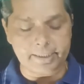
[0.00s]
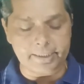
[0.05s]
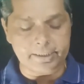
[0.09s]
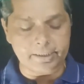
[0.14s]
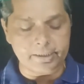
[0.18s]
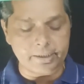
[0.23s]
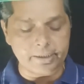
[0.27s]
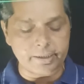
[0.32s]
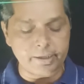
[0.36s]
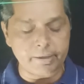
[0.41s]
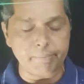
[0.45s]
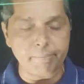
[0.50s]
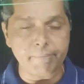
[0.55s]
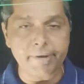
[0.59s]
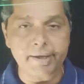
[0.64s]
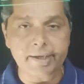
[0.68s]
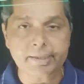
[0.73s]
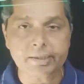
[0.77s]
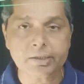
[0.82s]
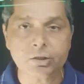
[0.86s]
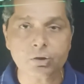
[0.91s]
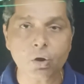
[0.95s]
it
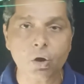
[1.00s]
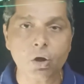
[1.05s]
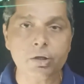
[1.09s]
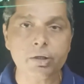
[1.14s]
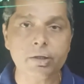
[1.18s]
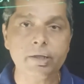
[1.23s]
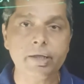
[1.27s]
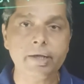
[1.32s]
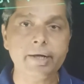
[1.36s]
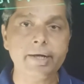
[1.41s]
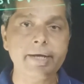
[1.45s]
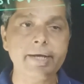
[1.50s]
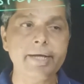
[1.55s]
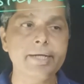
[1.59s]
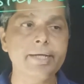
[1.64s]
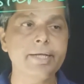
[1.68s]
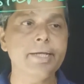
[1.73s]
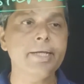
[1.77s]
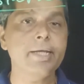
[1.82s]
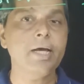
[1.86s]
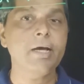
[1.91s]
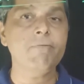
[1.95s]
remains on the
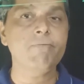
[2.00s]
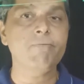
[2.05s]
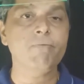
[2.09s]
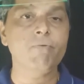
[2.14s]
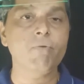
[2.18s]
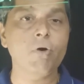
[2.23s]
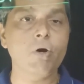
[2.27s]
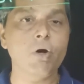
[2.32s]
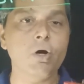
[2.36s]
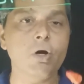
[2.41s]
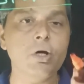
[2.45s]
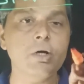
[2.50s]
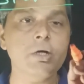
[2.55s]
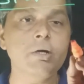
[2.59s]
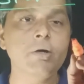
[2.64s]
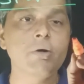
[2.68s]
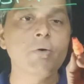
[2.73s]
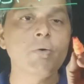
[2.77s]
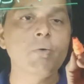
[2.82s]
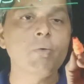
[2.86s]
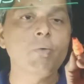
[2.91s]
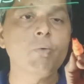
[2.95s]
retina
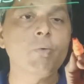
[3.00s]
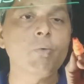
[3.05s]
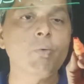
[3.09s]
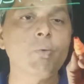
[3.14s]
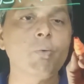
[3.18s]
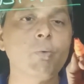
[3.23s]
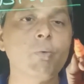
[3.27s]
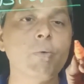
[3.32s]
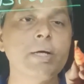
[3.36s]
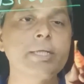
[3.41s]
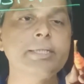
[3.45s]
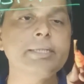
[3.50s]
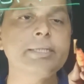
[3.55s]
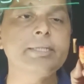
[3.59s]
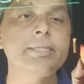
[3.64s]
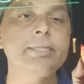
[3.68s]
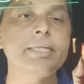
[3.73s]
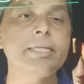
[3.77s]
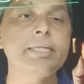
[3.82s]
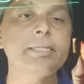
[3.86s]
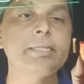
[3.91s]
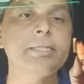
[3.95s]
for
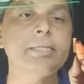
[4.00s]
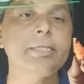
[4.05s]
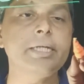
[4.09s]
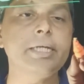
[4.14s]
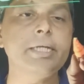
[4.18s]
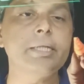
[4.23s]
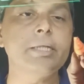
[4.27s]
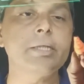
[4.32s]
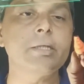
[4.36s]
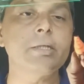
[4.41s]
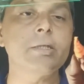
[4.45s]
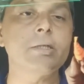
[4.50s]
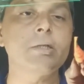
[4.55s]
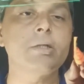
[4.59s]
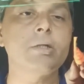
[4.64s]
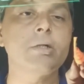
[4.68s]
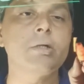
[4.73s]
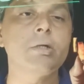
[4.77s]
1/16